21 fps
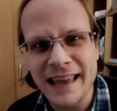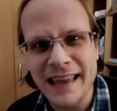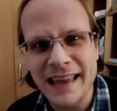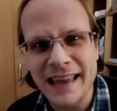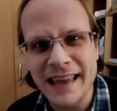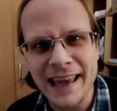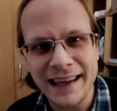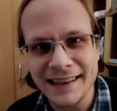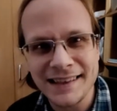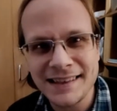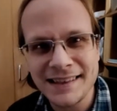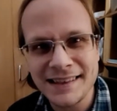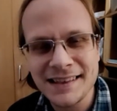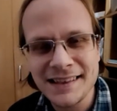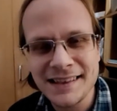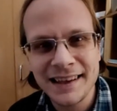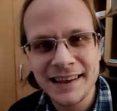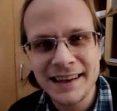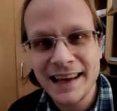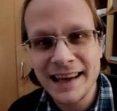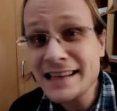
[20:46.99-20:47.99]

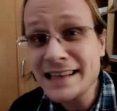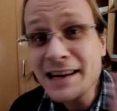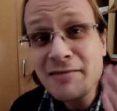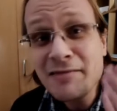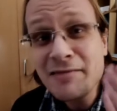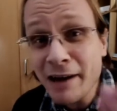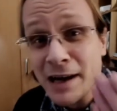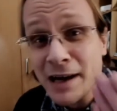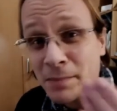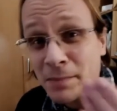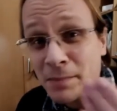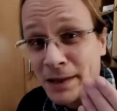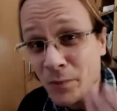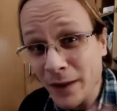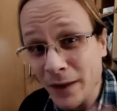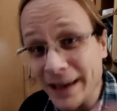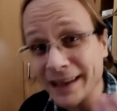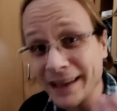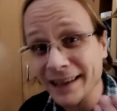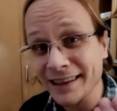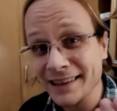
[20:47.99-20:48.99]
decades is
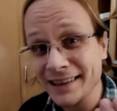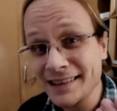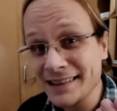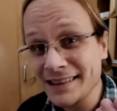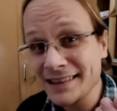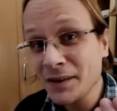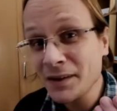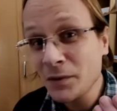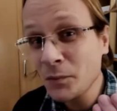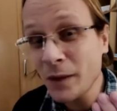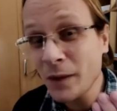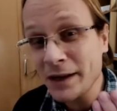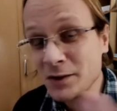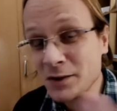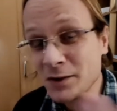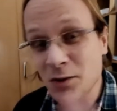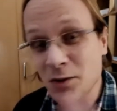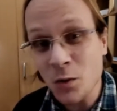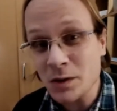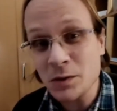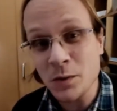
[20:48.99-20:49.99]
incredibly weird when
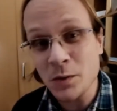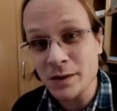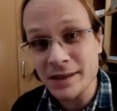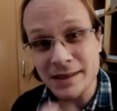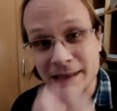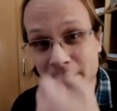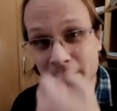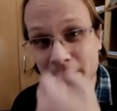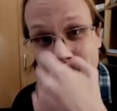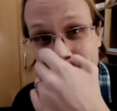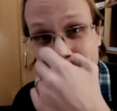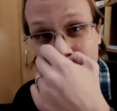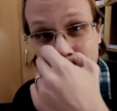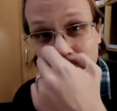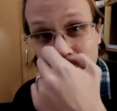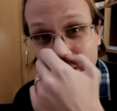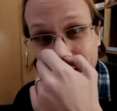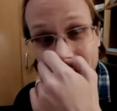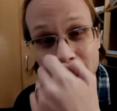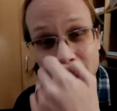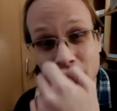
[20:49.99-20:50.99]
you talk to autistic
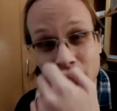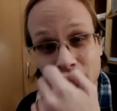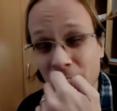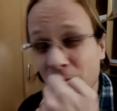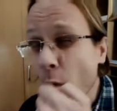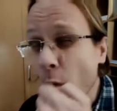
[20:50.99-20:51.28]
people, and